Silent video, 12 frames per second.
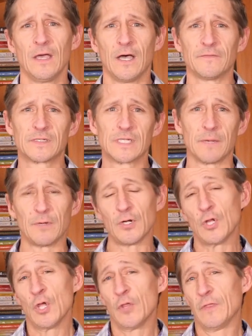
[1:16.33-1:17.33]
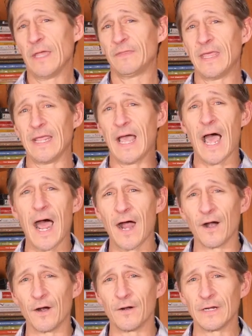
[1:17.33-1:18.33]
of someone that they
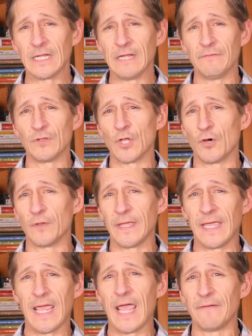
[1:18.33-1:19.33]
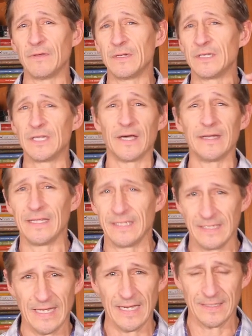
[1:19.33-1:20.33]
are, even though they haven't done it
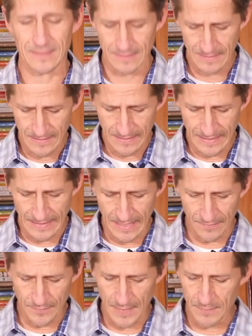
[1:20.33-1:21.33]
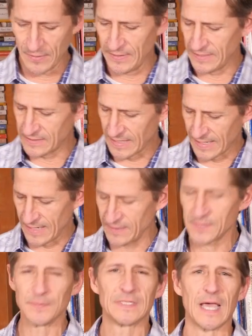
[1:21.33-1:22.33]
yet. And I remember this, I got
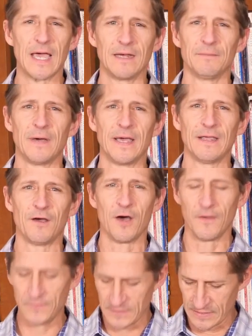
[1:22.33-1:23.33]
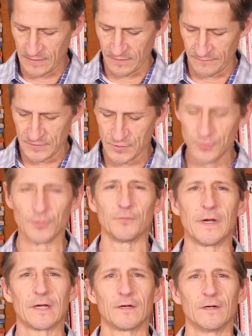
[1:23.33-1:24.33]
this baton in my office here of a school
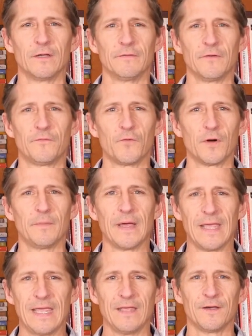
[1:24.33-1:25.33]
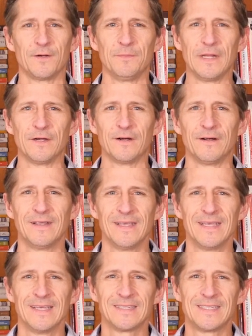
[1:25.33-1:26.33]
record of a 4 by 800 meter
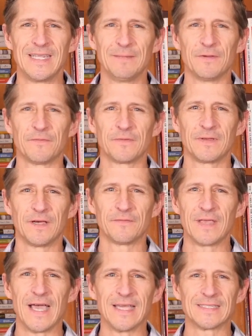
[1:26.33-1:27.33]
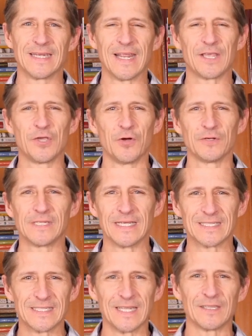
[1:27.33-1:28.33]
team of, of guys that I coached
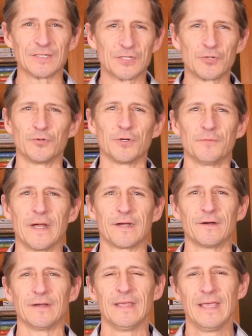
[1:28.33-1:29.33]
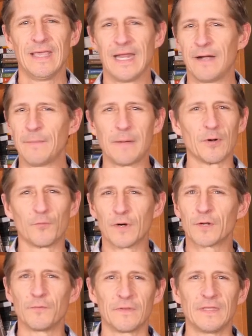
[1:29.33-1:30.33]
that set the school record. And I remember
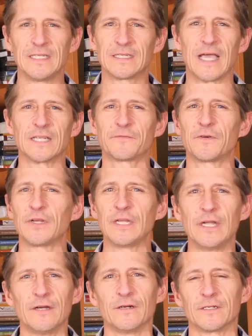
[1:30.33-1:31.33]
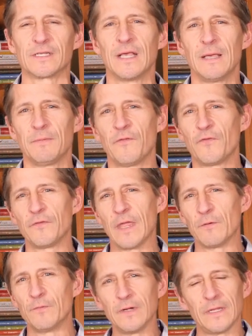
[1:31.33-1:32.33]
working with these guys for years before
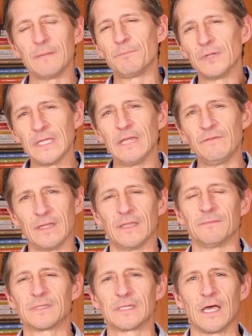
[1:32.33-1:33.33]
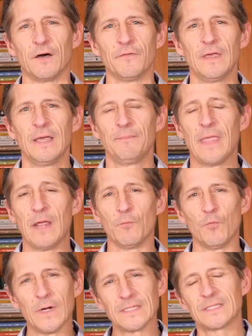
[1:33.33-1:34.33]
they really believed in themselves.
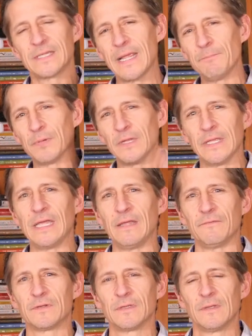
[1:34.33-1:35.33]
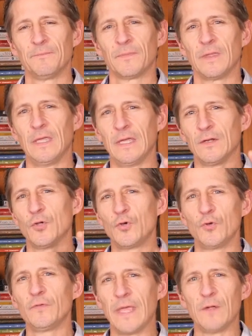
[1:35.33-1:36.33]
And once they believed in
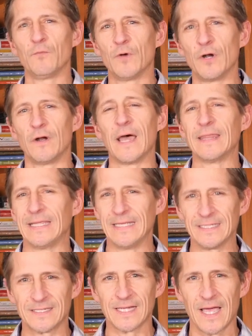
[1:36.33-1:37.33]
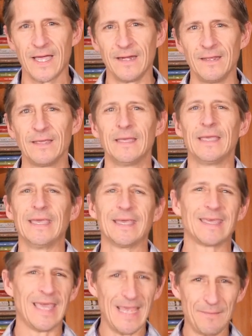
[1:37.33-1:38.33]
who they were on the inside,
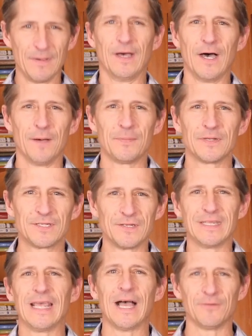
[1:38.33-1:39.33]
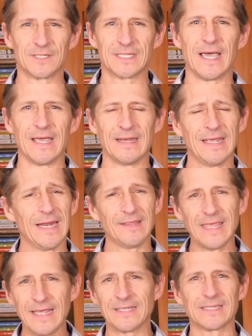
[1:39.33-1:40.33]
it came up to the outside. And I
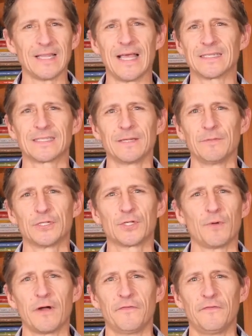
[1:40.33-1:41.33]
think it's a lot similar to our